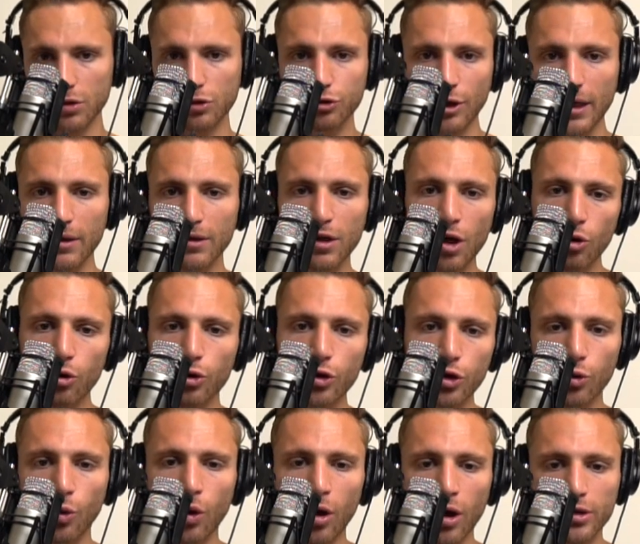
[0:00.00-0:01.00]
try to know who
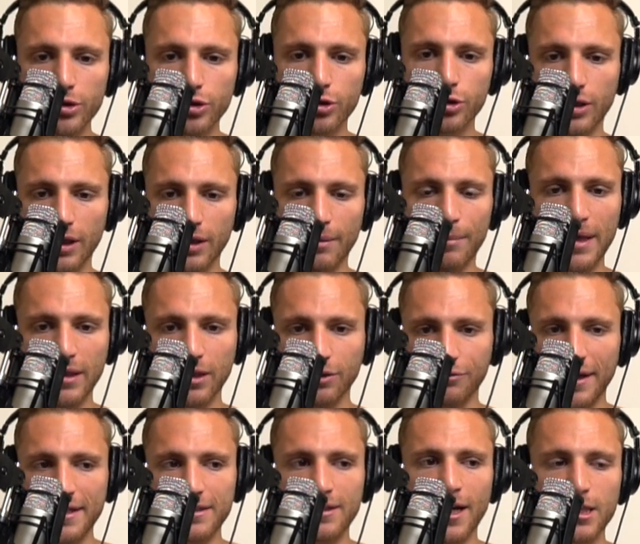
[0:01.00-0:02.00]
you are so you can make the
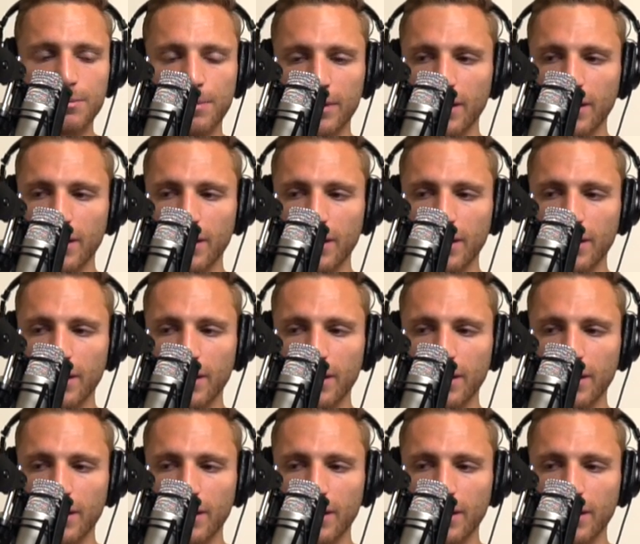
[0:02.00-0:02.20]
right dots.